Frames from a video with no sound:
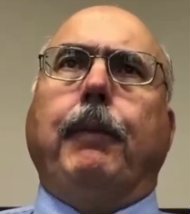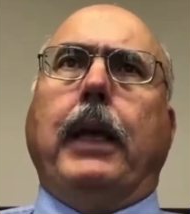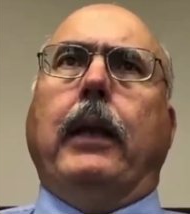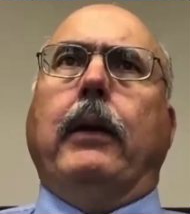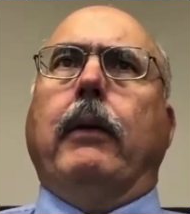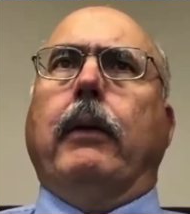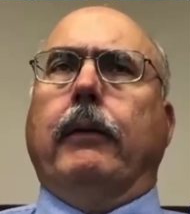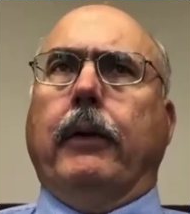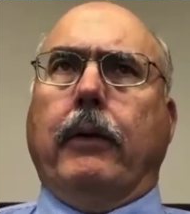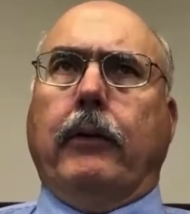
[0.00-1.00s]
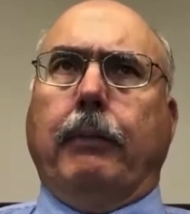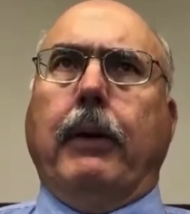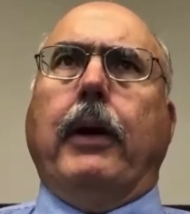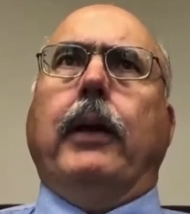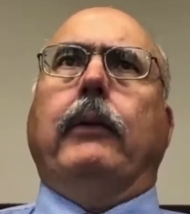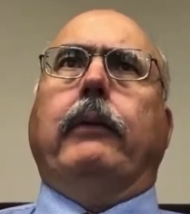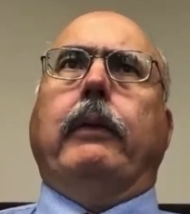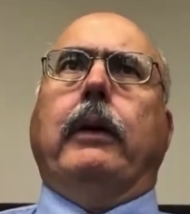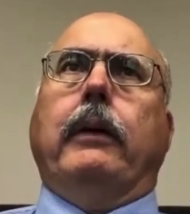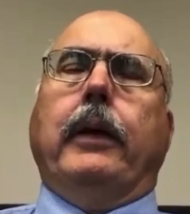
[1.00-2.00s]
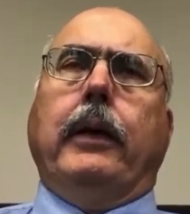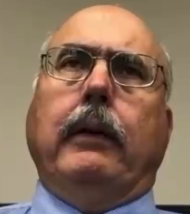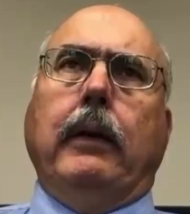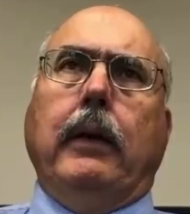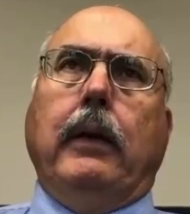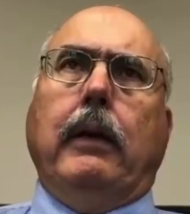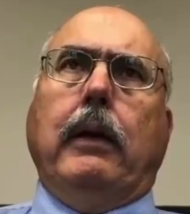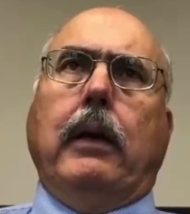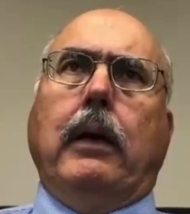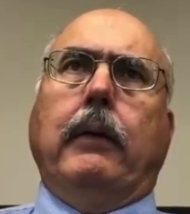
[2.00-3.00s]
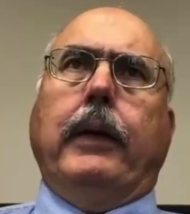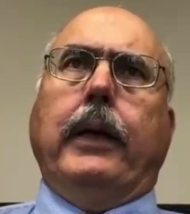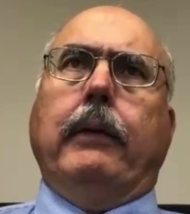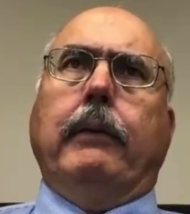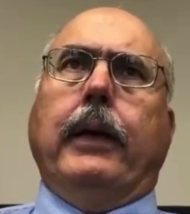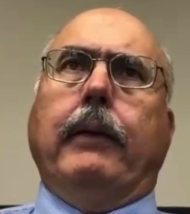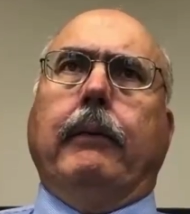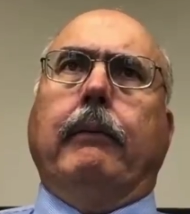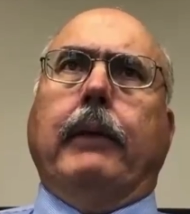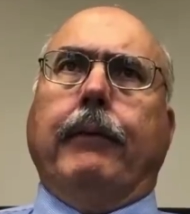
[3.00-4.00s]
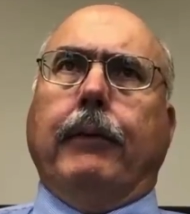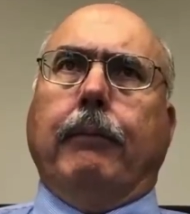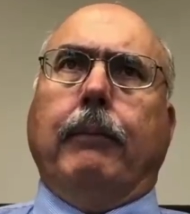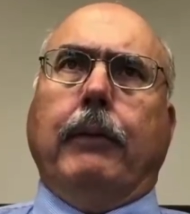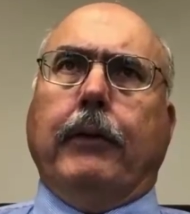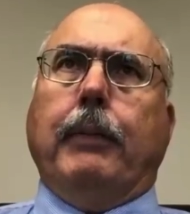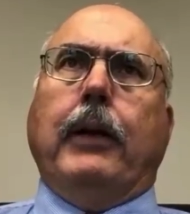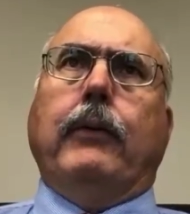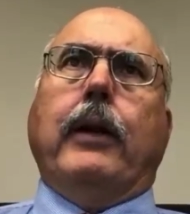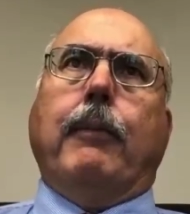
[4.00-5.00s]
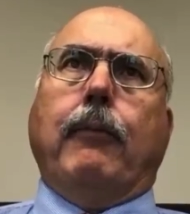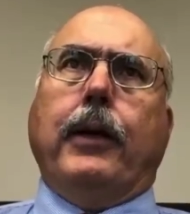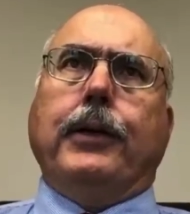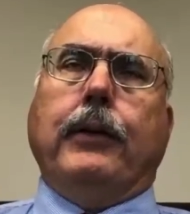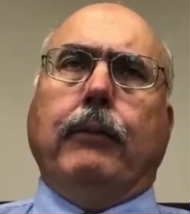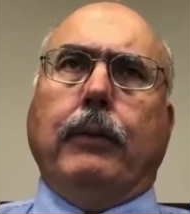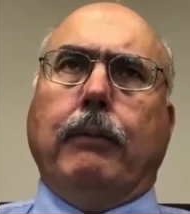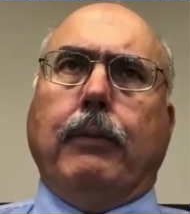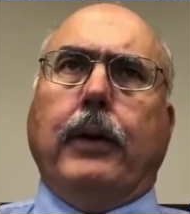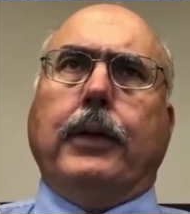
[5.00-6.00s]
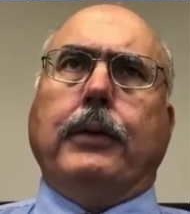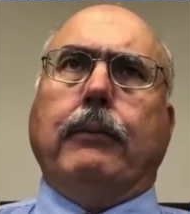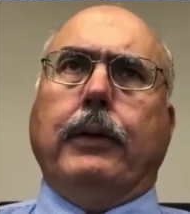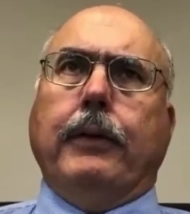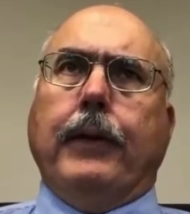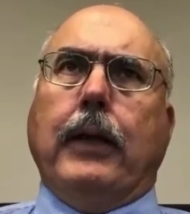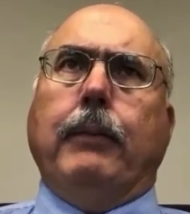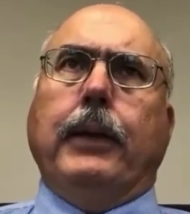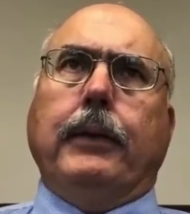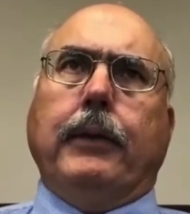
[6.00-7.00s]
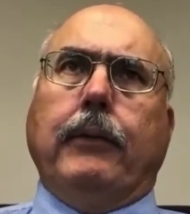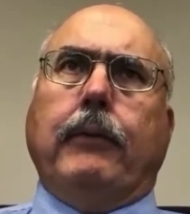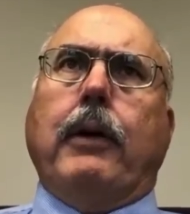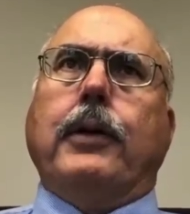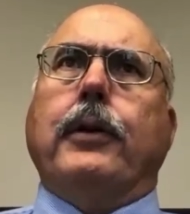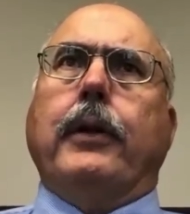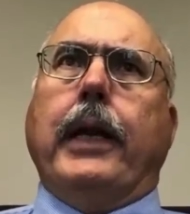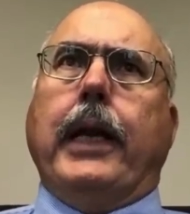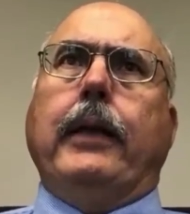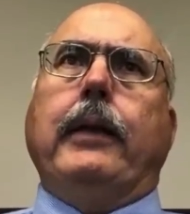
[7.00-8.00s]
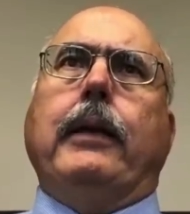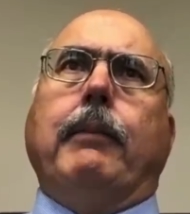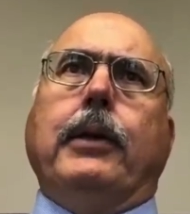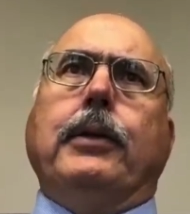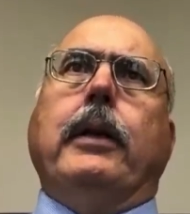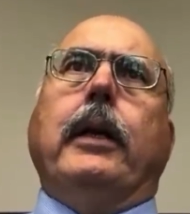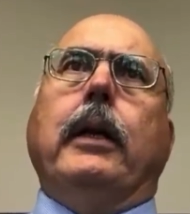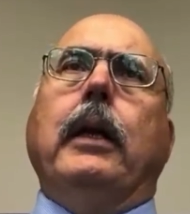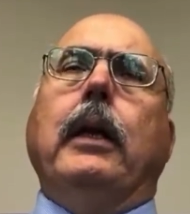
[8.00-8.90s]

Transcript: And they're they're experienced, uh, they uh, they they They've experienced operations with production, with development, construction, and decommissioning,